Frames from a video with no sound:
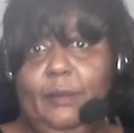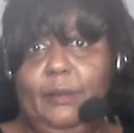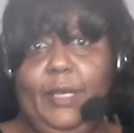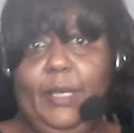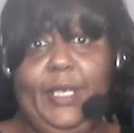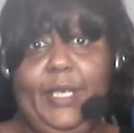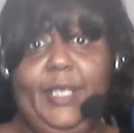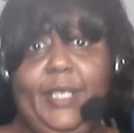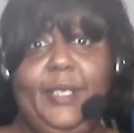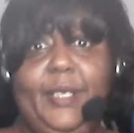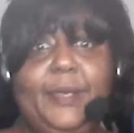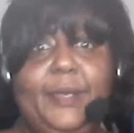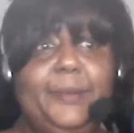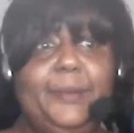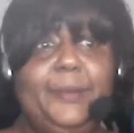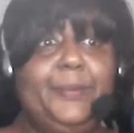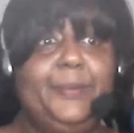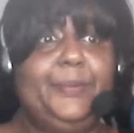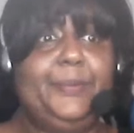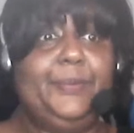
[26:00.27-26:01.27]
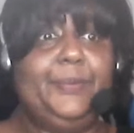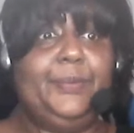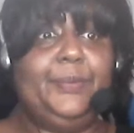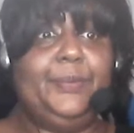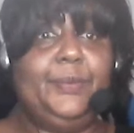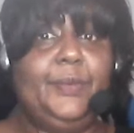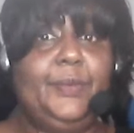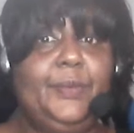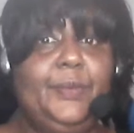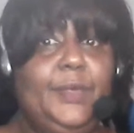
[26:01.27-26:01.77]
right here
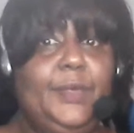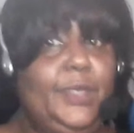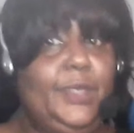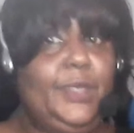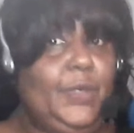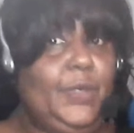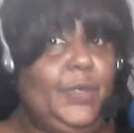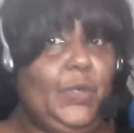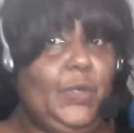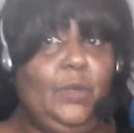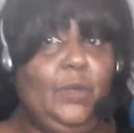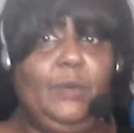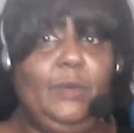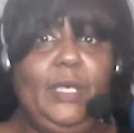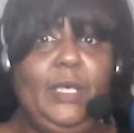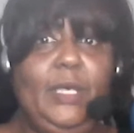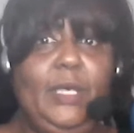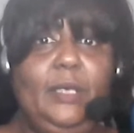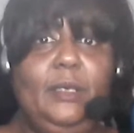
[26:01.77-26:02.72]
to zoom in.